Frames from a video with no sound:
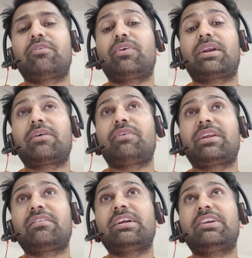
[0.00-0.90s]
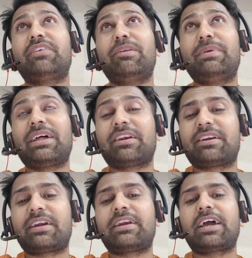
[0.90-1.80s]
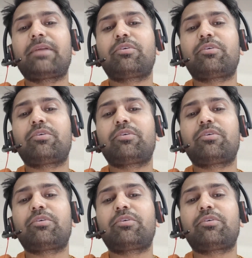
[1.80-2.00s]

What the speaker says: it will be the return type